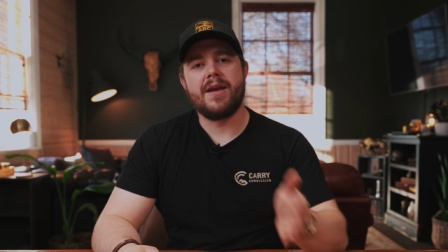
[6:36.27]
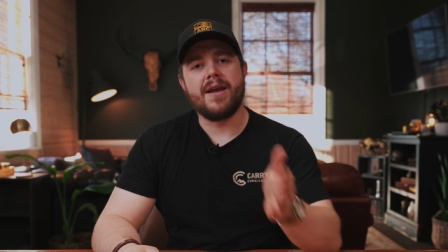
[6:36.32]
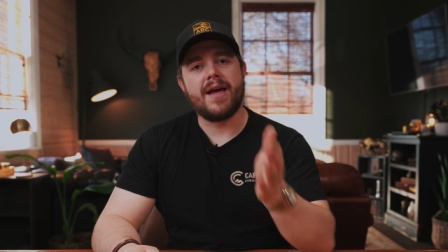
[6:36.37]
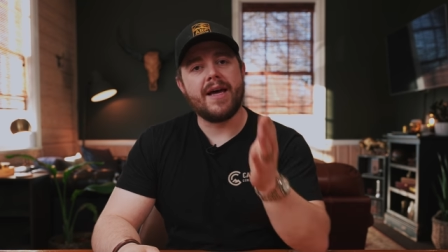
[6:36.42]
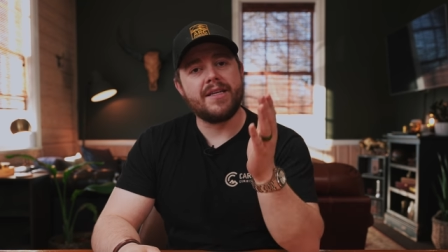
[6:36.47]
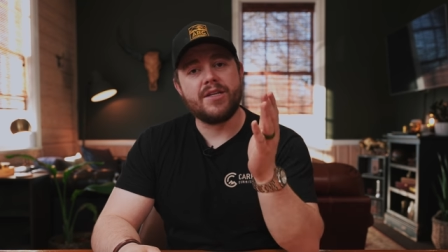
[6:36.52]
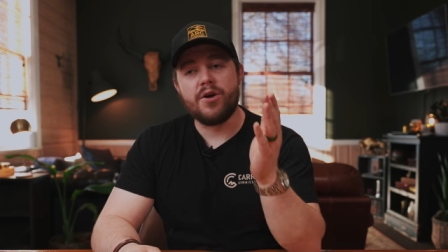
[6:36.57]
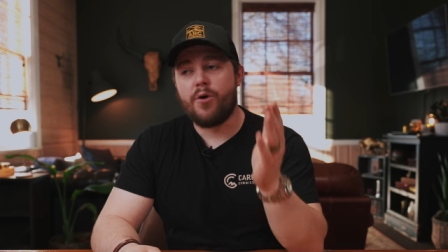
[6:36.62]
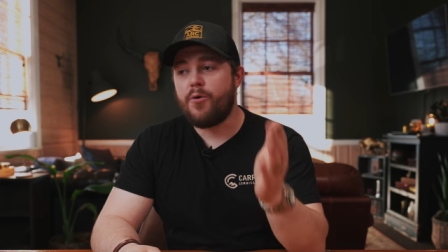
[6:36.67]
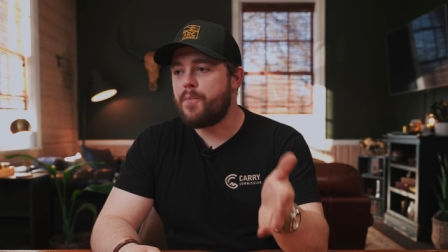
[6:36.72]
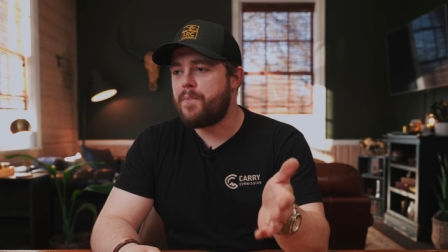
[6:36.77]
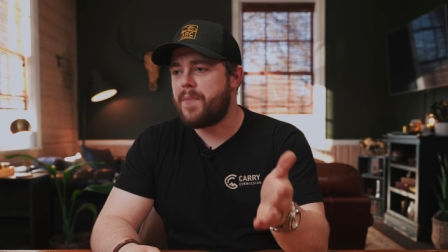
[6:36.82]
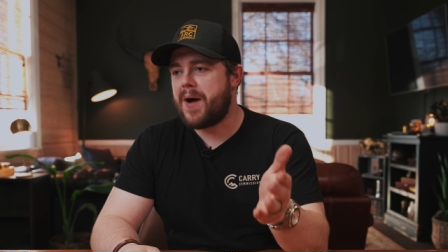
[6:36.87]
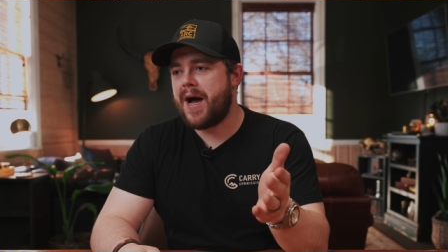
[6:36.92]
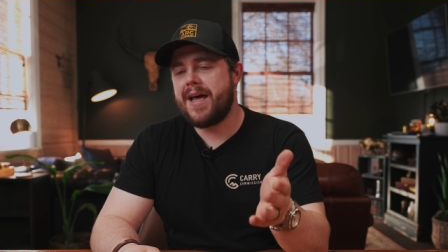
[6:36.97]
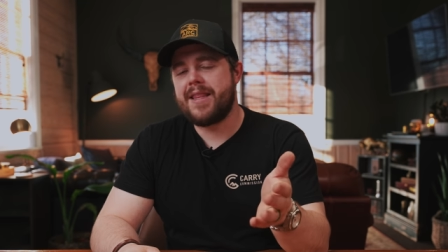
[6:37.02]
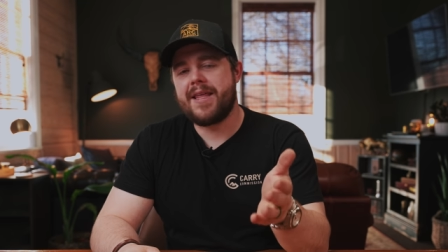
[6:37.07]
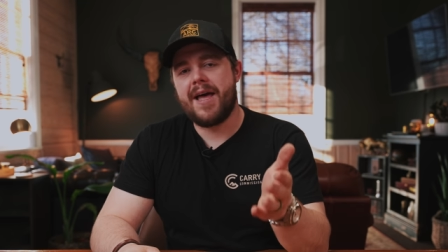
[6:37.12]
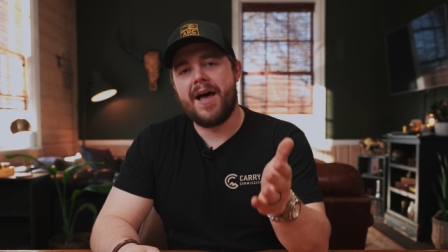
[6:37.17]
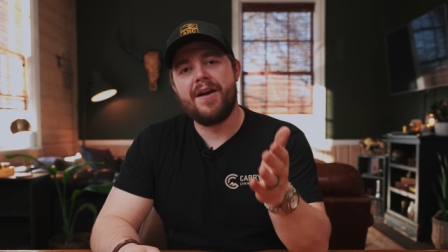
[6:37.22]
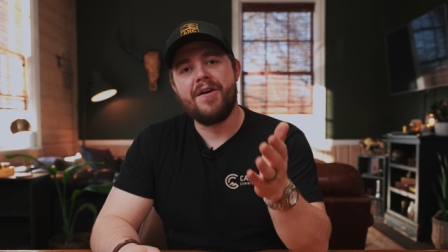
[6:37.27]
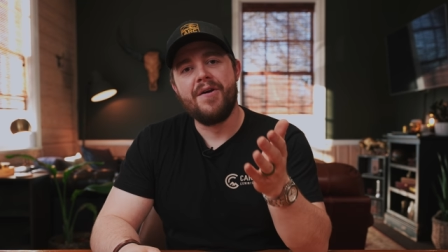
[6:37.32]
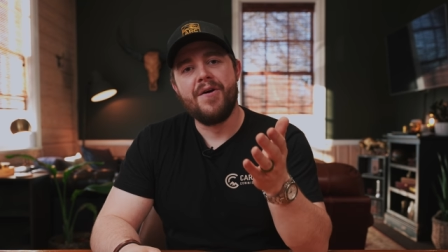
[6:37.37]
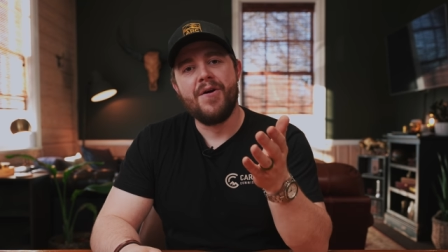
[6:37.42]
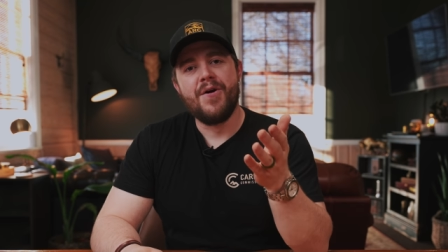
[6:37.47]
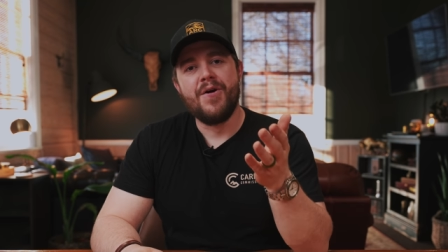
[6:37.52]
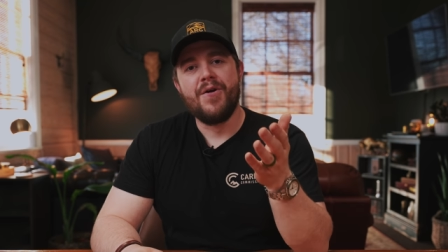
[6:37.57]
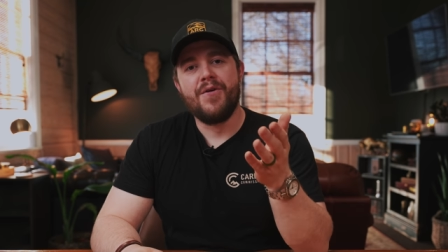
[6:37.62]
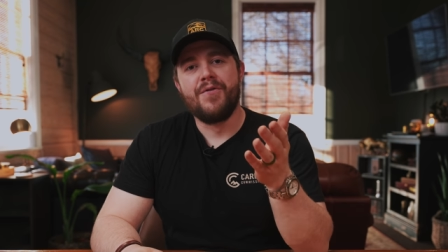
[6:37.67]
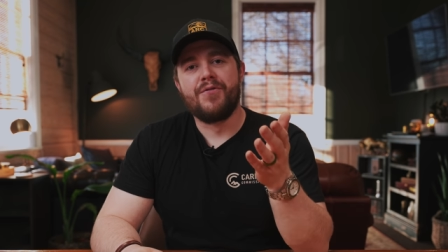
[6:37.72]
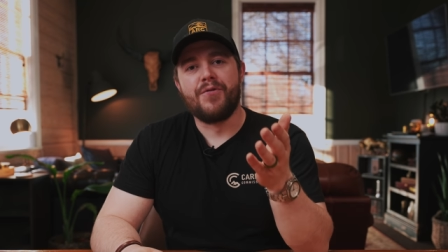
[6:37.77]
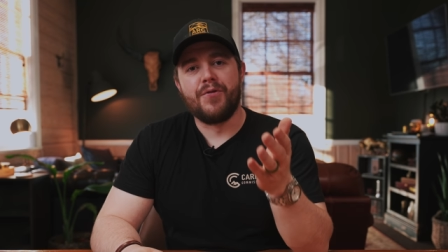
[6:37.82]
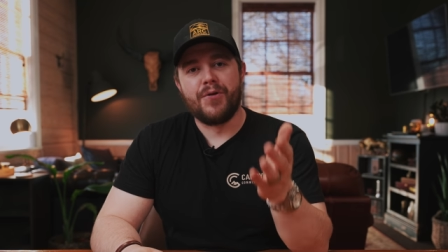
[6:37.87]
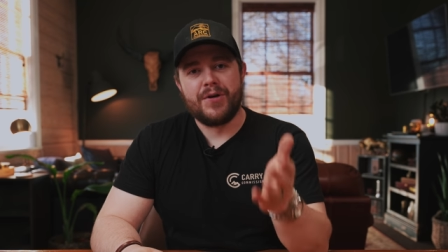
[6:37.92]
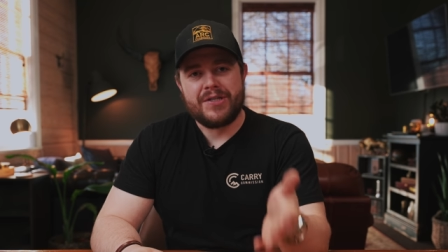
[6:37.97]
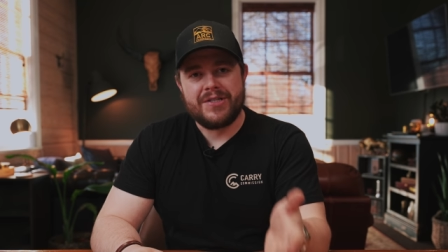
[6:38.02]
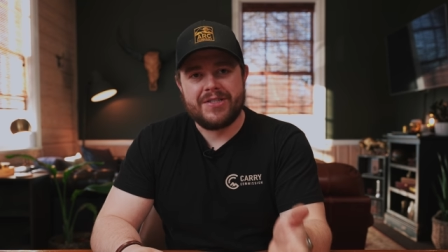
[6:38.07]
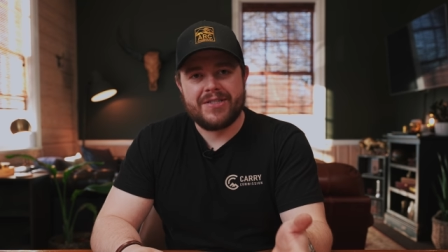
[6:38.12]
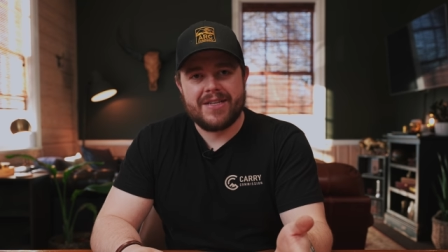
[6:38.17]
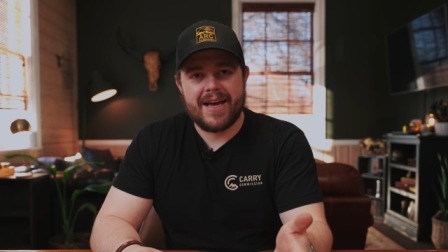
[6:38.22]
and I don't buy that for
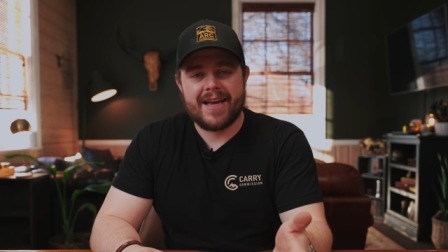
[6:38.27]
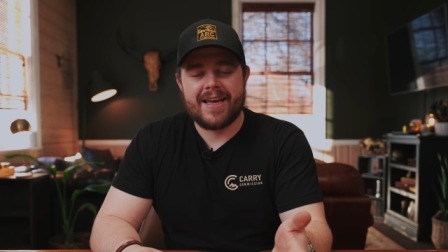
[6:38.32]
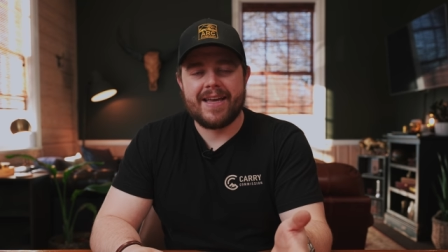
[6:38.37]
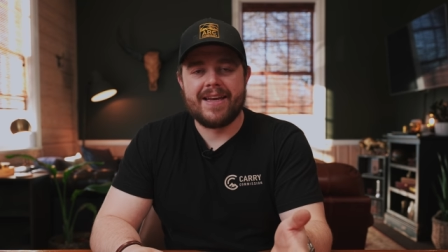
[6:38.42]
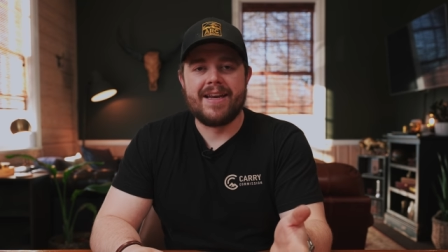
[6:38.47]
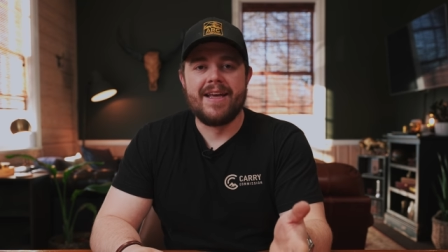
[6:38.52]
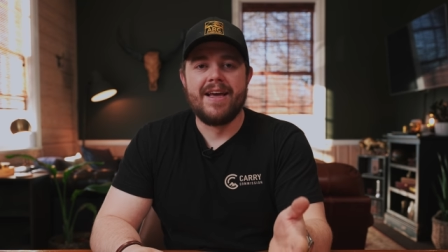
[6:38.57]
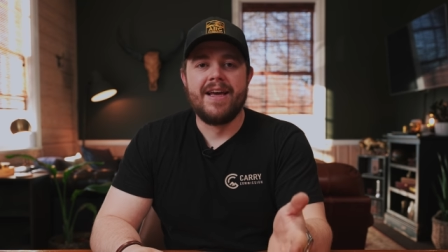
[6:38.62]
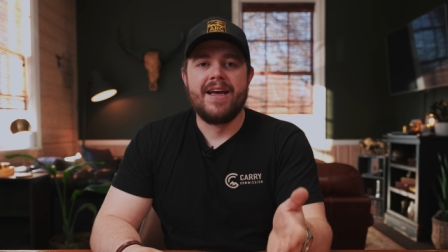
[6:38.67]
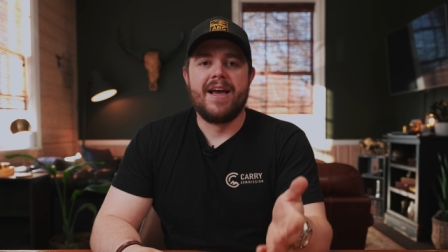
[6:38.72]
a second.